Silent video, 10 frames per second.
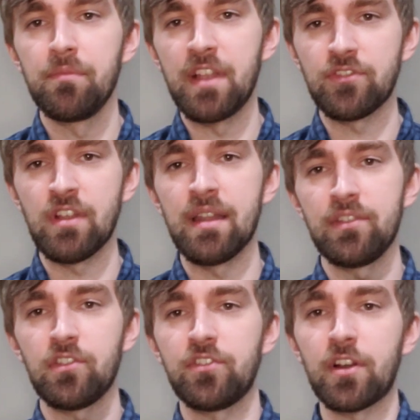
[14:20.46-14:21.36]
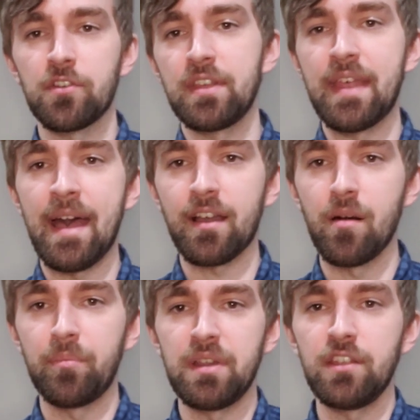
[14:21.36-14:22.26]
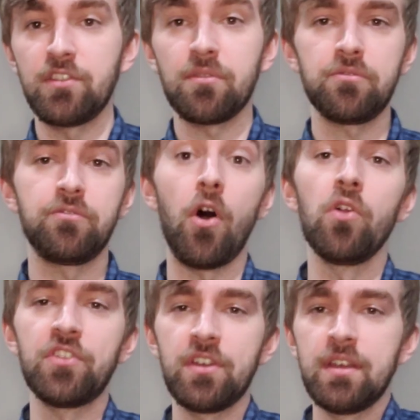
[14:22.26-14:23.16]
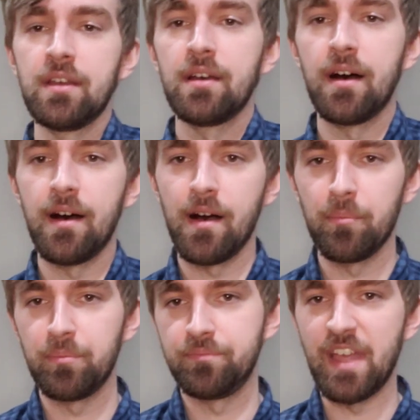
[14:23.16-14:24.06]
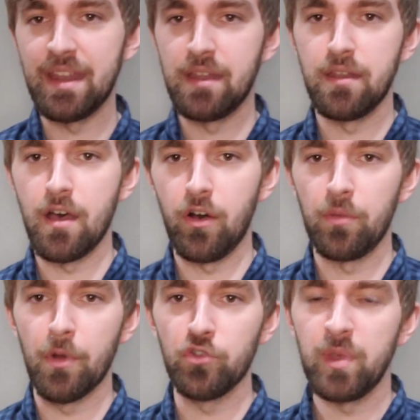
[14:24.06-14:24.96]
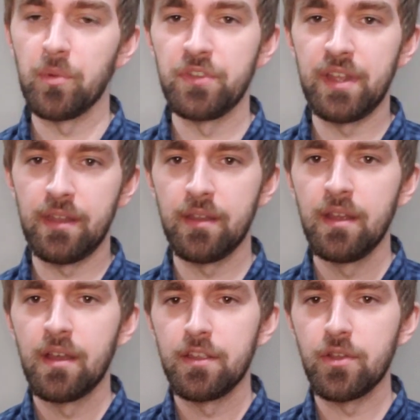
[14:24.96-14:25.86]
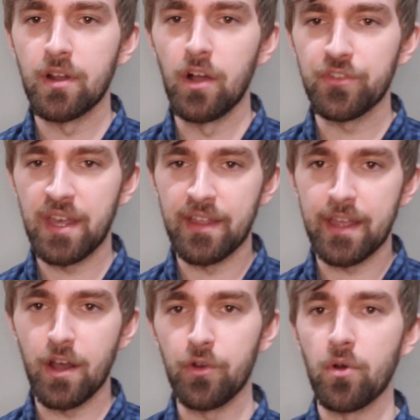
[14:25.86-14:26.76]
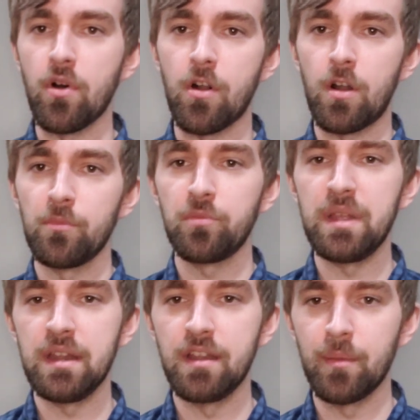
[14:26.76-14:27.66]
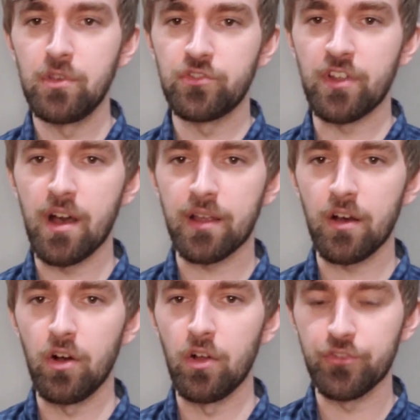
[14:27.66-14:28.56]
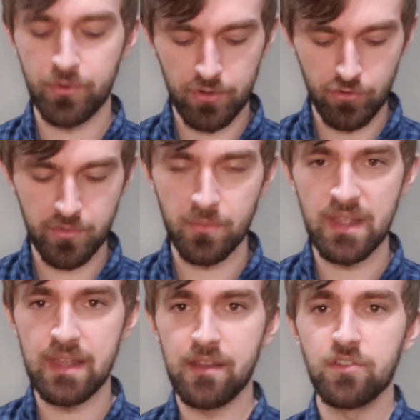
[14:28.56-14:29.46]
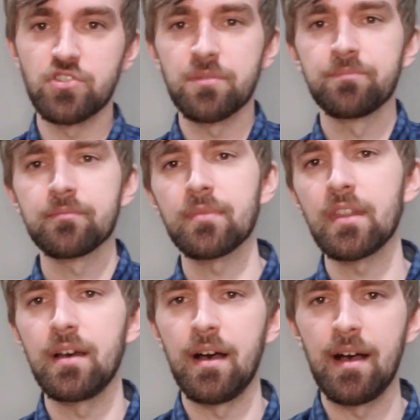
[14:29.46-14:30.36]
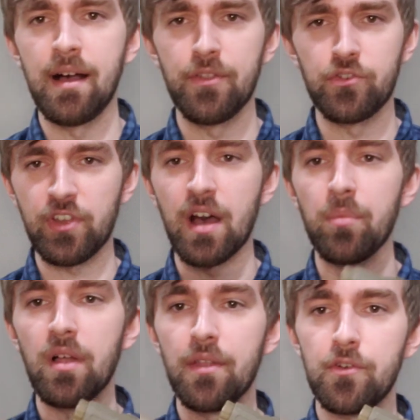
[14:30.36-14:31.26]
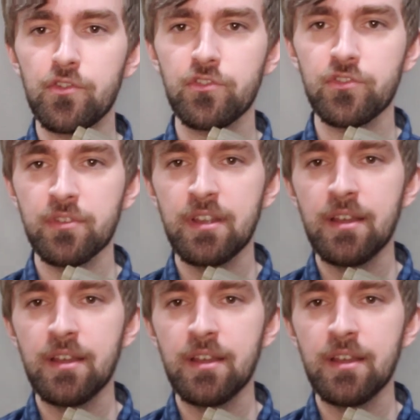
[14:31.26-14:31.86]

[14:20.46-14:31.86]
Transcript: That's not necessarily that company's fault. They didn't know, and most people didn't. You can also get like an Oto Arms PDW stock, also an aluminum hinge, and there's a couple others.